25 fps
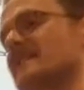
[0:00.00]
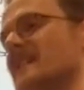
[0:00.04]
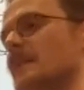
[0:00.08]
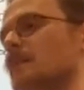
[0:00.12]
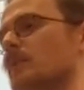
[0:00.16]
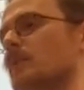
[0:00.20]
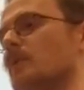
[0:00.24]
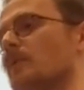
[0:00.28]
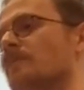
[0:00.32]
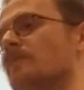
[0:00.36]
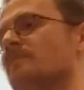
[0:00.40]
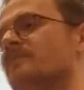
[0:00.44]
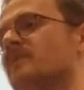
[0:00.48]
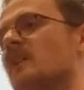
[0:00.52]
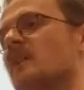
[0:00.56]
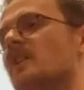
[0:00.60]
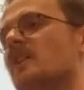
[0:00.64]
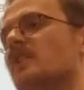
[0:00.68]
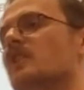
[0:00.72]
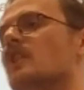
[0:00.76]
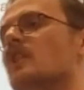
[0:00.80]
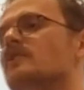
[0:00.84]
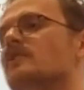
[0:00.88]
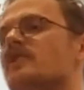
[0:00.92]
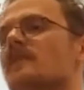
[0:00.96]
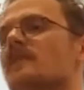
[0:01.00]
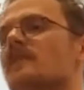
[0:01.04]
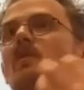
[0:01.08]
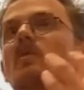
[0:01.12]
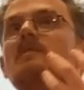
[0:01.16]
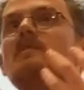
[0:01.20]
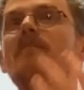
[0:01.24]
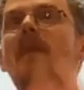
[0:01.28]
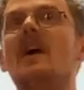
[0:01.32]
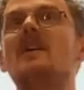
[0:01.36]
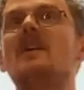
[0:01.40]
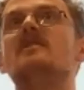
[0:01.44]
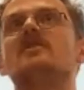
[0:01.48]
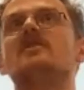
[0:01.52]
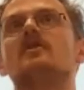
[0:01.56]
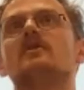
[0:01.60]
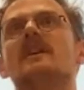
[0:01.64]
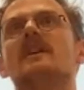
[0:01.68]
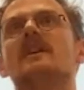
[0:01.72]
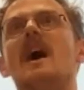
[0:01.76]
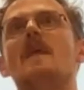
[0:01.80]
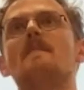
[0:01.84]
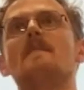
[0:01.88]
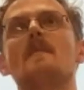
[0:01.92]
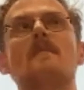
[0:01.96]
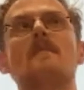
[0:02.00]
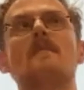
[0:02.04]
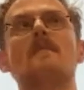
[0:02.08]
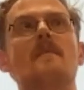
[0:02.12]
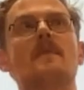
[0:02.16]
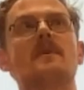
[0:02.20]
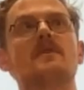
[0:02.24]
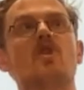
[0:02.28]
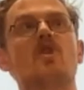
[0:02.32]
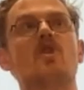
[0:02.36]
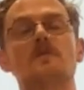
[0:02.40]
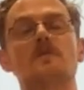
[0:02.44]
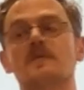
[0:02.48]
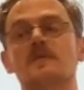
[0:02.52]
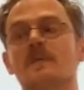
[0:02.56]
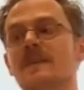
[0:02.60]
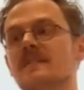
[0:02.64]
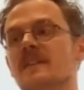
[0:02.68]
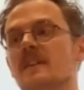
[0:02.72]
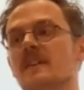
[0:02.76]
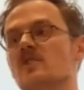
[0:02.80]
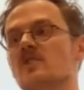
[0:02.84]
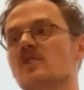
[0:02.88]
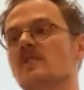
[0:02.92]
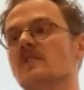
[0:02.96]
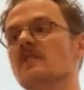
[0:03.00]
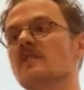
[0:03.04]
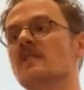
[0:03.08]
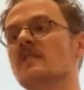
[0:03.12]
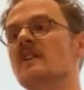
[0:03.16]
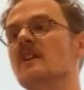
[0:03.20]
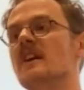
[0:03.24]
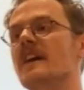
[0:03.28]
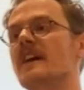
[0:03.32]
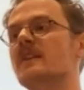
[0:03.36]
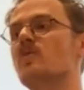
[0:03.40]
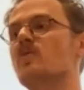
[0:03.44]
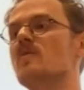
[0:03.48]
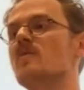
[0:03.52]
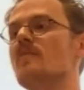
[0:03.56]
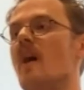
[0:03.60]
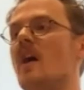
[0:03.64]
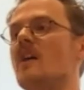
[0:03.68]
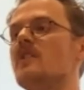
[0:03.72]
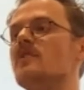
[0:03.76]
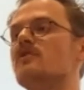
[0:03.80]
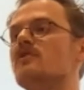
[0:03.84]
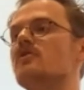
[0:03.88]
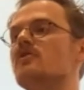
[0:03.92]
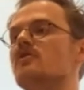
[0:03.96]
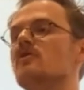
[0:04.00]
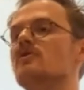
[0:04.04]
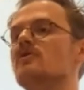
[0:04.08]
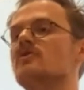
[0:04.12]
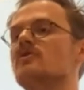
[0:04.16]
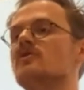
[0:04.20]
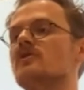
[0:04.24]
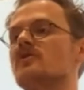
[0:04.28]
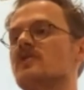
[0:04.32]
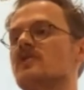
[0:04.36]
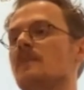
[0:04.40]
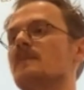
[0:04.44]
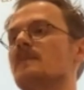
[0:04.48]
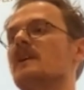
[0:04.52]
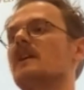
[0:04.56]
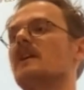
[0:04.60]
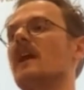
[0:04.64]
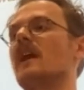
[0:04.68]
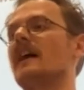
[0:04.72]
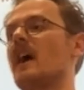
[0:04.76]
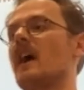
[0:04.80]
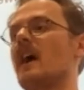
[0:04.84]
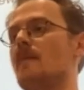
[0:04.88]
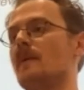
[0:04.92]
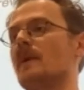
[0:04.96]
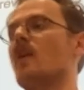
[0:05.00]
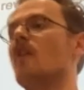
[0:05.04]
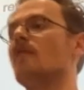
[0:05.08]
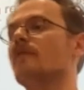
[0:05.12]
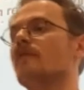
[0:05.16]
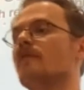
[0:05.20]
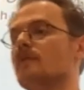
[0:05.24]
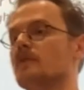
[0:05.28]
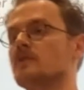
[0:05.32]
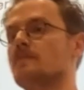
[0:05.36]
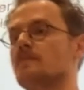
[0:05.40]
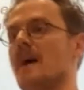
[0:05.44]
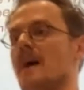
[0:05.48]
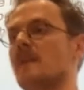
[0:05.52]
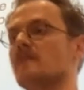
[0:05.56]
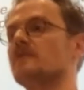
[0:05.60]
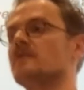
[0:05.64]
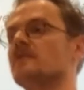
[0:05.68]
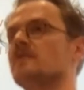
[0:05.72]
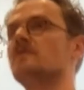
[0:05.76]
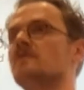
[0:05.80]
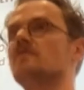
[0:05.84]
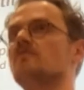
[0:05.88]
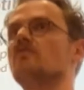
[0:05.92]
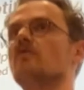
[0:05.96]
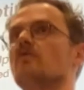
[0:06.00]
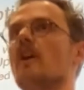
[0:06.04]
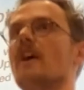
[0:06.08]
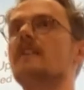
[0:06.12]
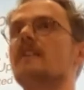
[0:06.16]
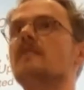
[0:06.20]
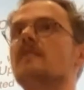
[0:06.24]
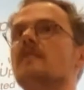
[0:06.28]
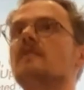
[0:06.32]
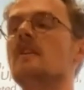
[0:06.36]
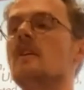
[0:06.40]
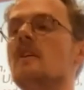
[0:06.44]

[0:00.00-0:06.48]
example, you know, something we might do in hyperparameter optimization is we might use something like upper confidence band, right?